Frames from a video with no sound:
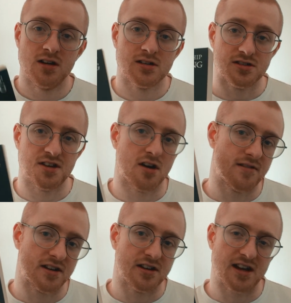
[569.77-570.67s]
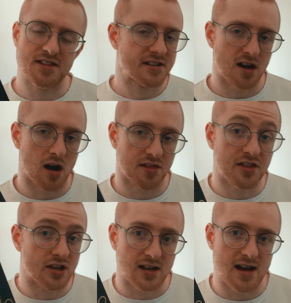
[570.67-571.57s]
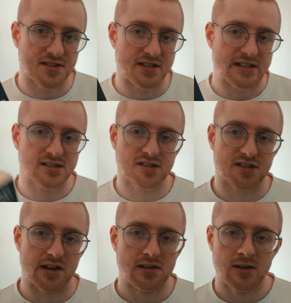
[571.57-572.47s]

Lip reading: because they are really good, and these are the classics, so